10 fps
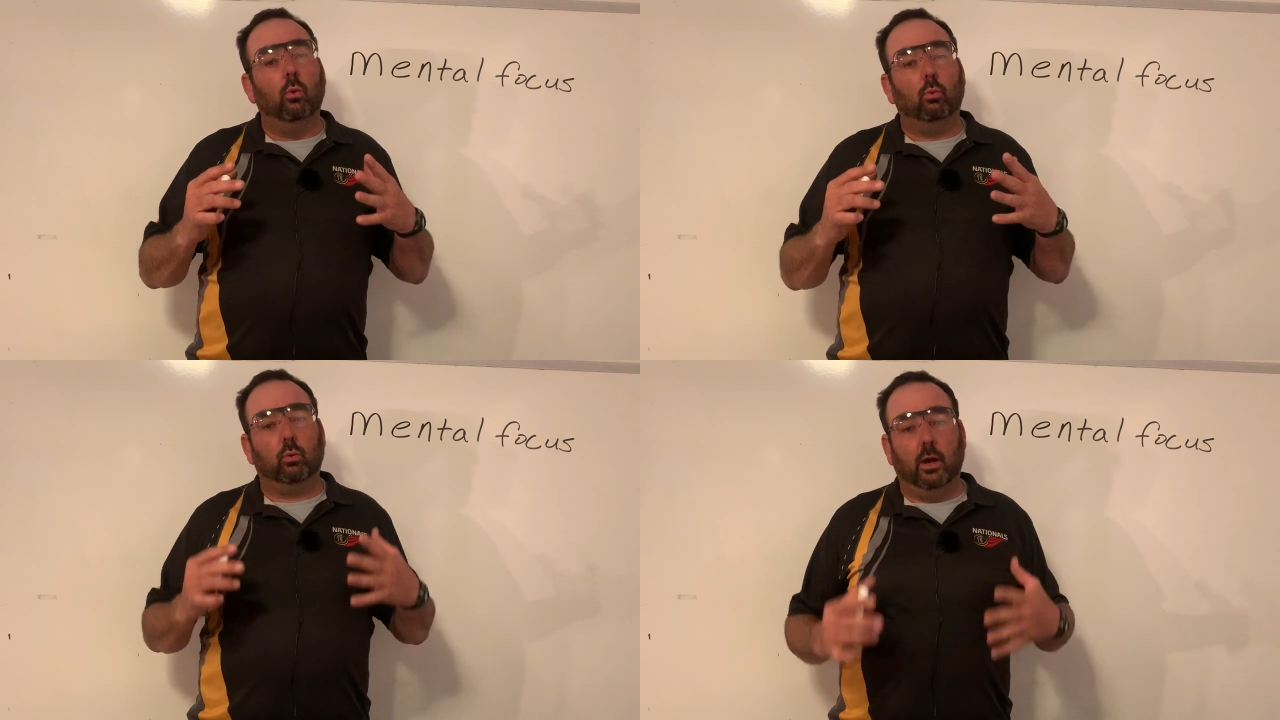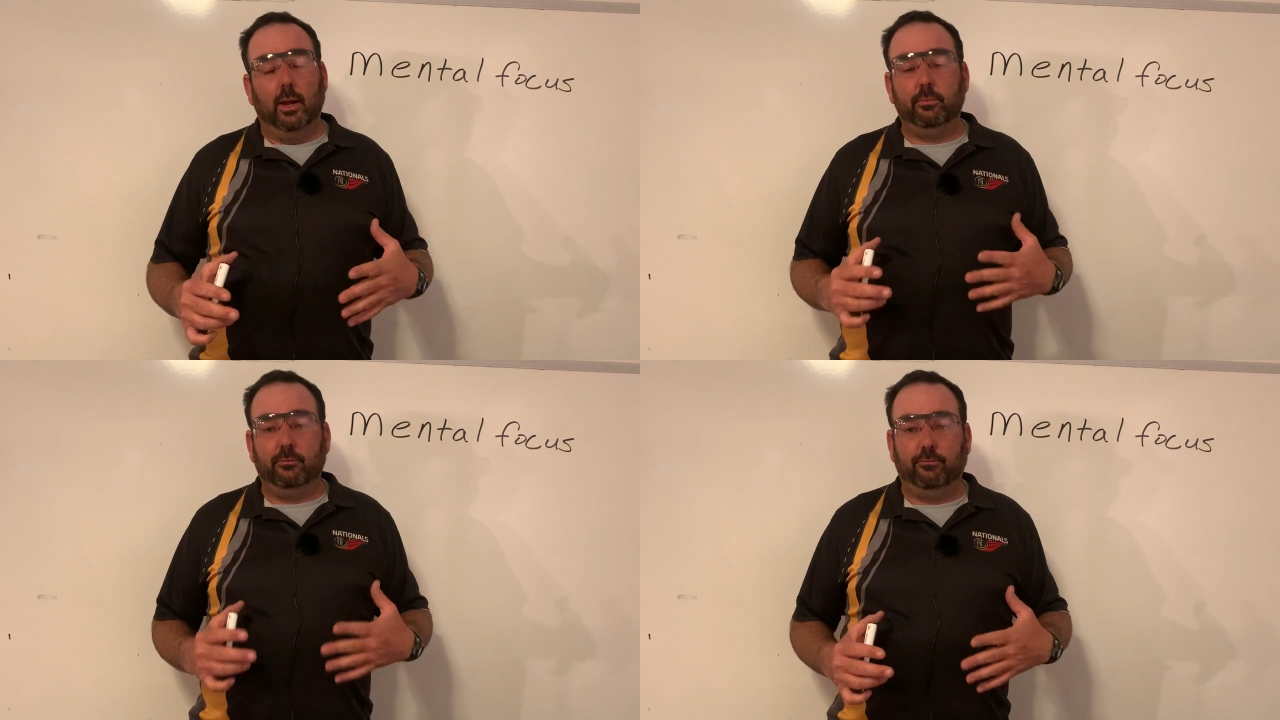
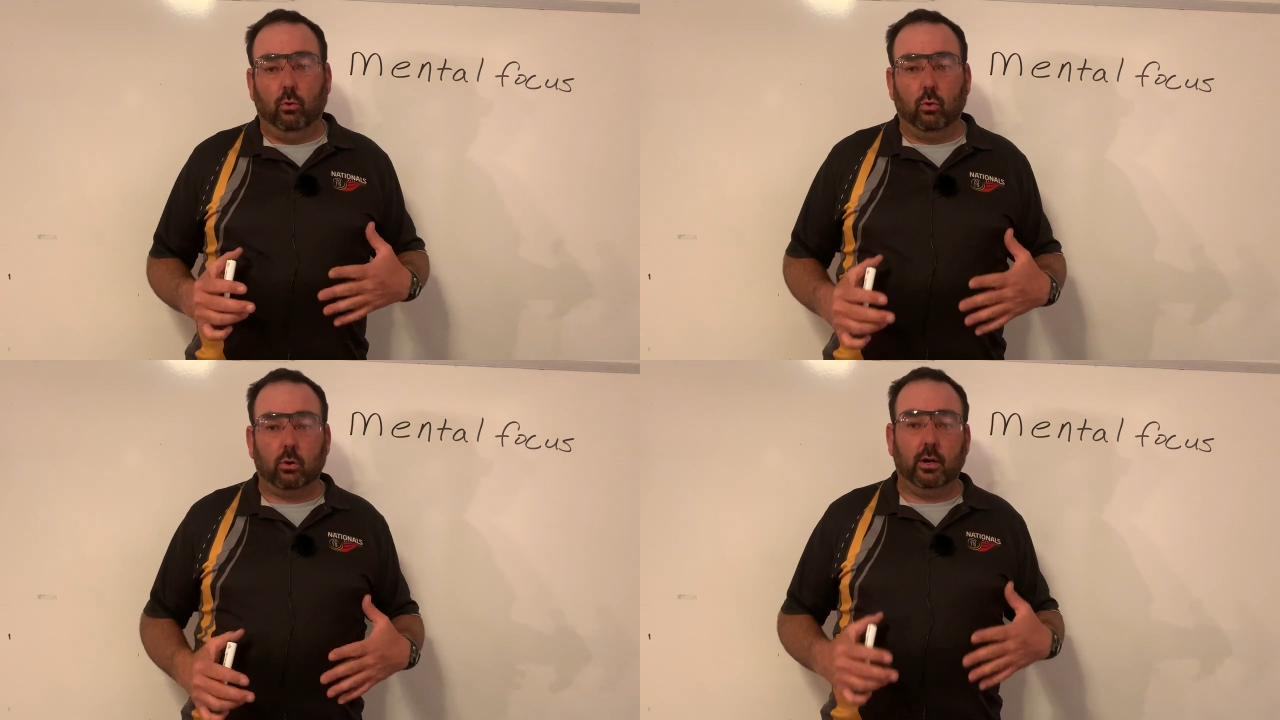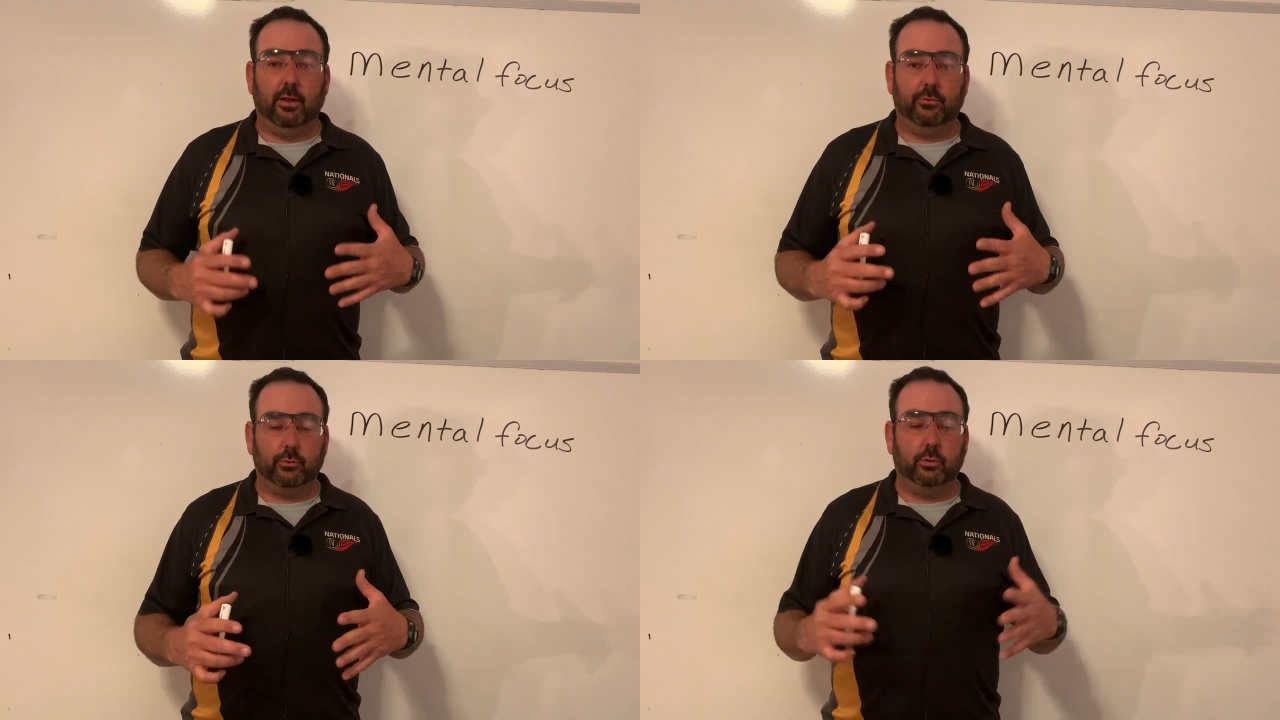right before
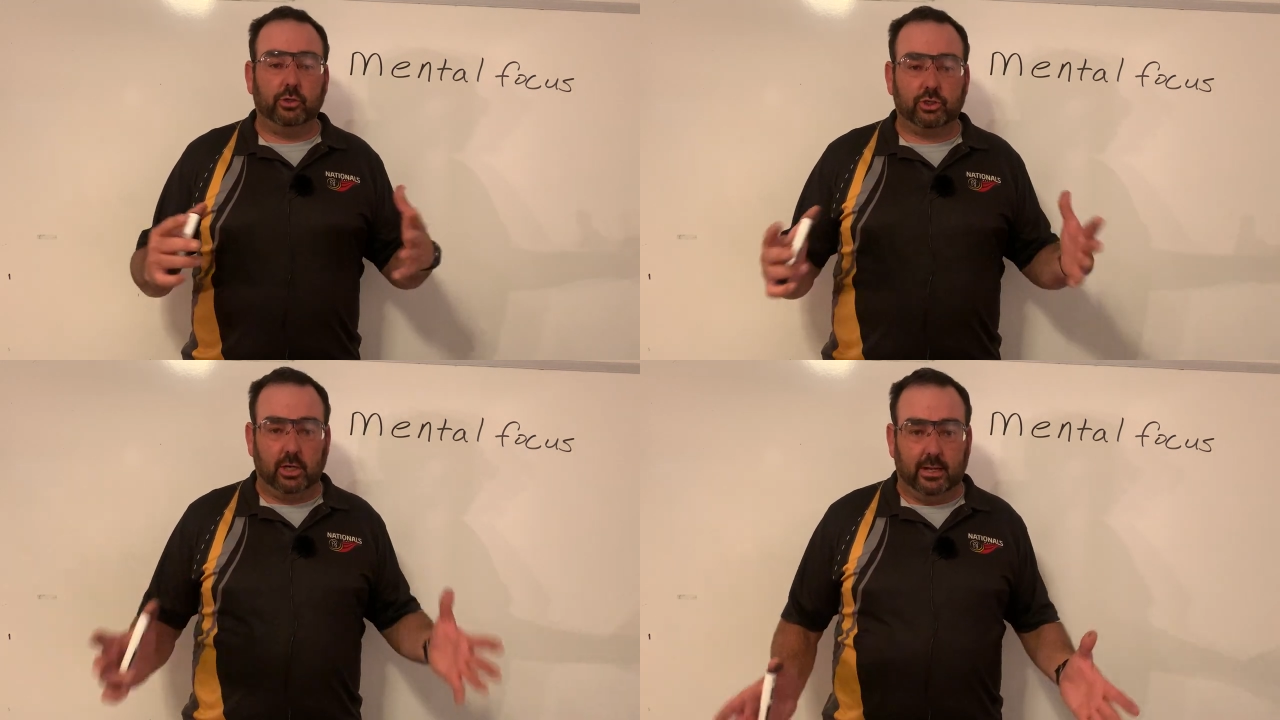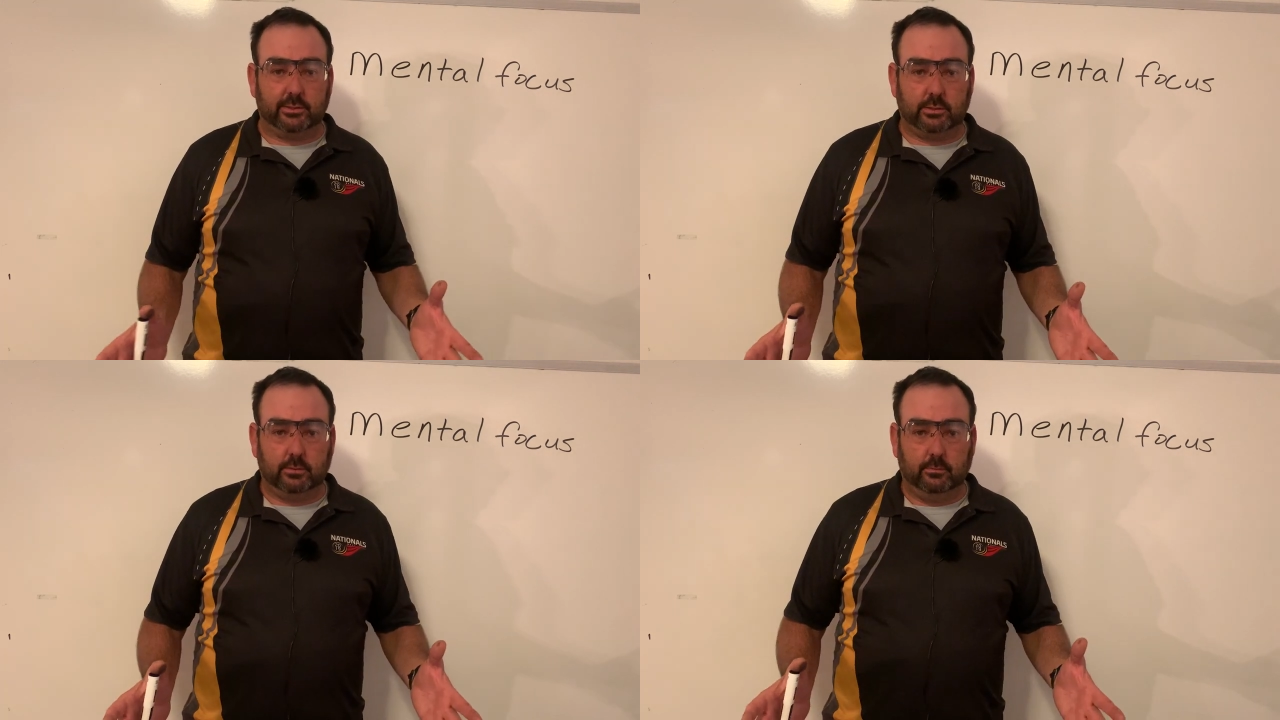and through the
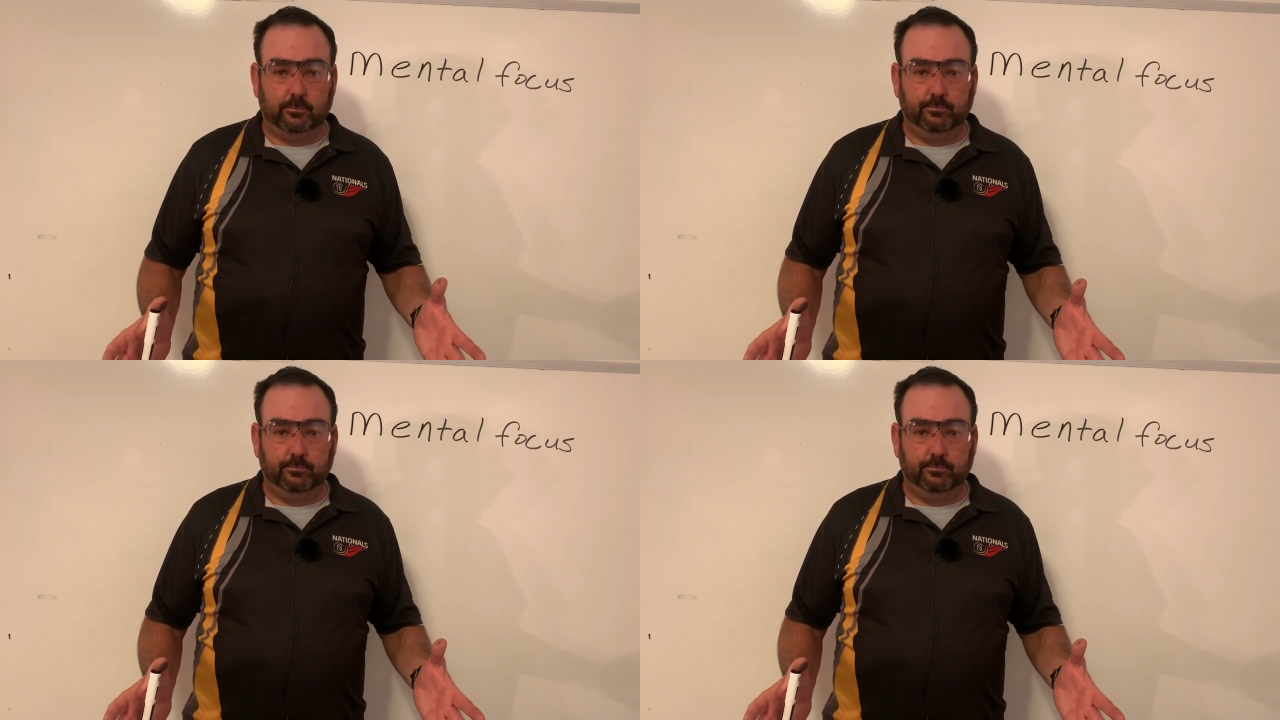shots.